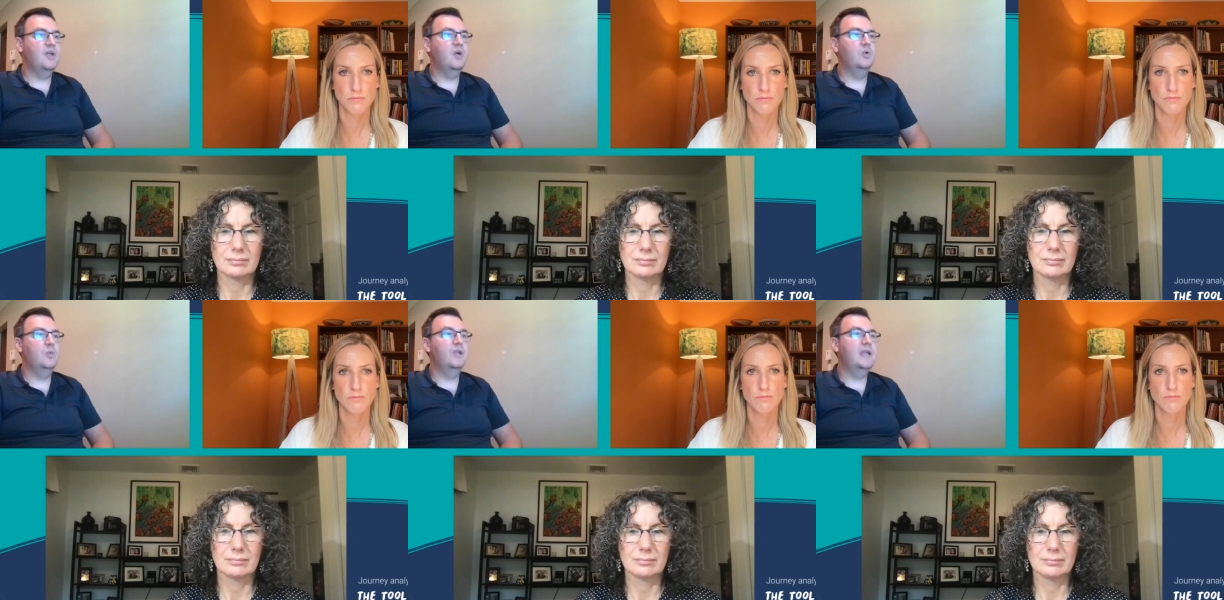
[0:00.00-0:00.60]
Speaker 1: that
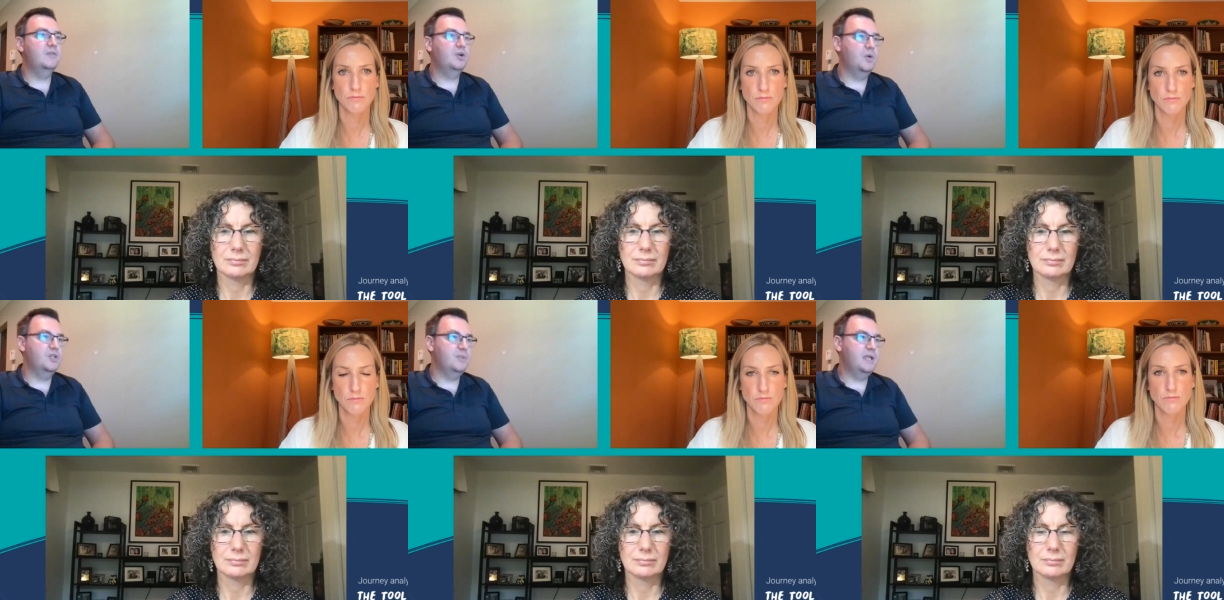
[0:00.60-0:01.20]
we're, we're never
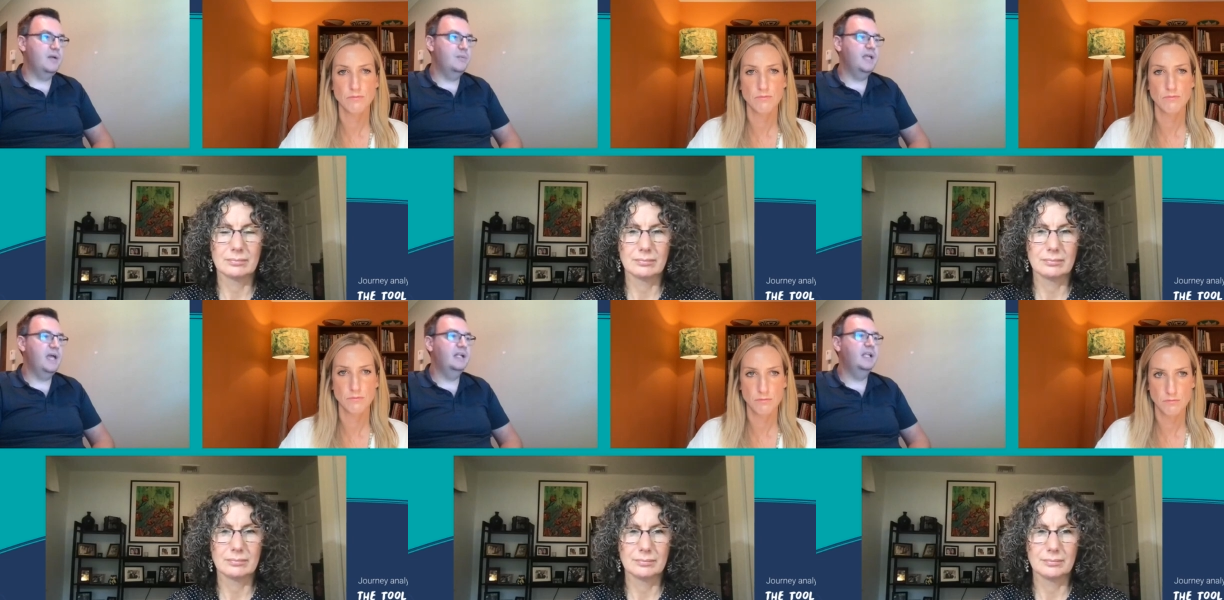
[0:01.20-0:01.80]
going to be able
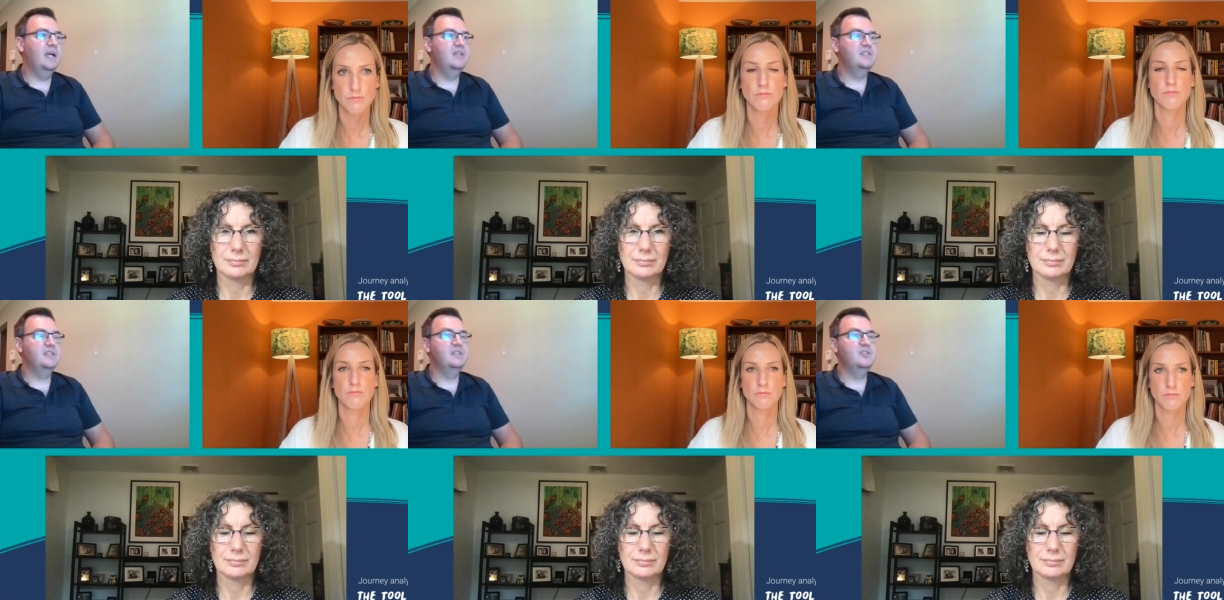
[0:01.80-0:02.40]
to
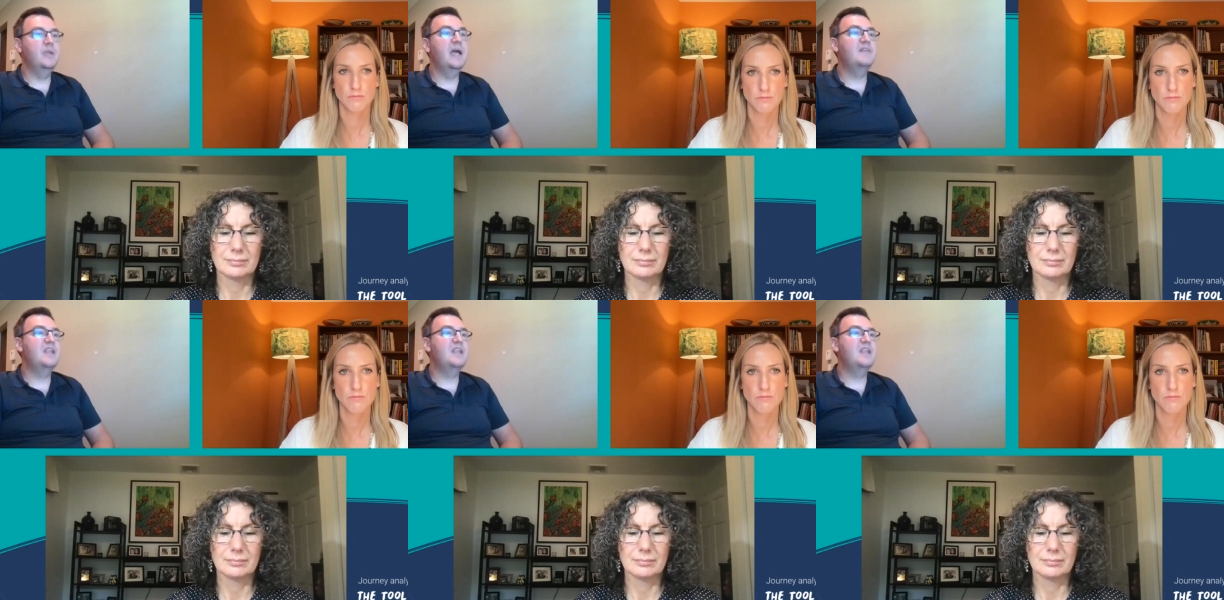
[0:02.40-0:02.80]
analyze? And do we have